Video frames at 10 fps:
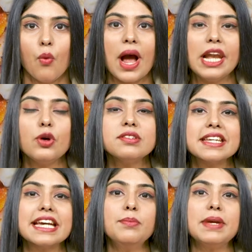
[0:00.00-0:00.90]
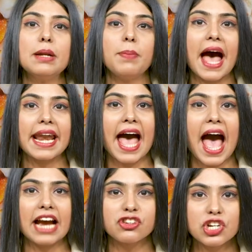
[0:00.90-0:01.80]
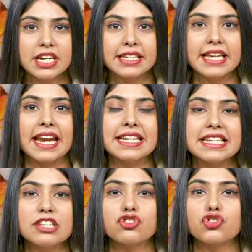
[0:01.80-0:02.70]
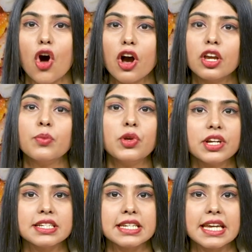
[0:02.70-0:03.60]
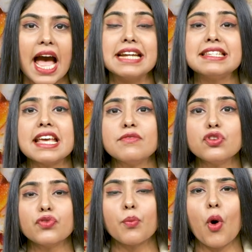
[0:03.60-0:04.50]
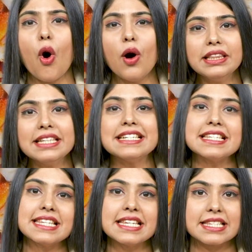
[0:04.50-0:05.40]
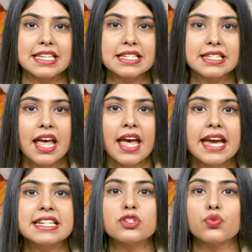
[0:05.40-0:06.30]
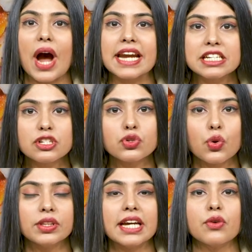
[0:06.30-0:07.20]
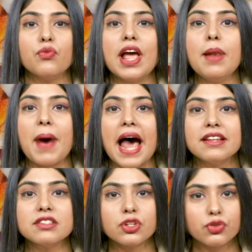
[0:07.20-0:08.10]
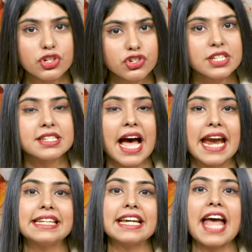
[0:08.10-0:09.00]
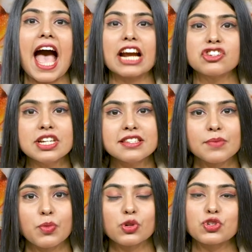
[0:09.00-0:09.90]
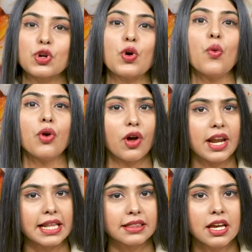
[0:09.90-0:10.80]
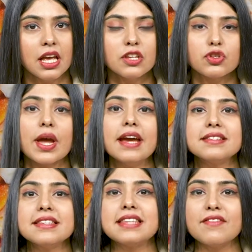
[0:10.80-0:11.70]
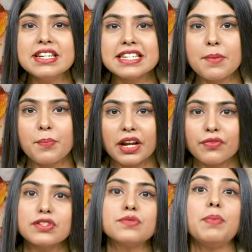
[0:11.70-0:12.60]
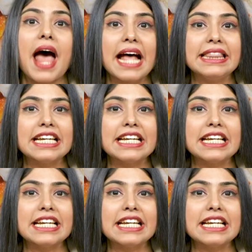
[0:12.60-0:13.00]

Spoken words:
While no single meal plan actually guarantees strong immunity and saves you from all the diseases, it is vital to note that a well-balanced, nutritious diet can actually support your overall health. So here's a 7-day breakfast plan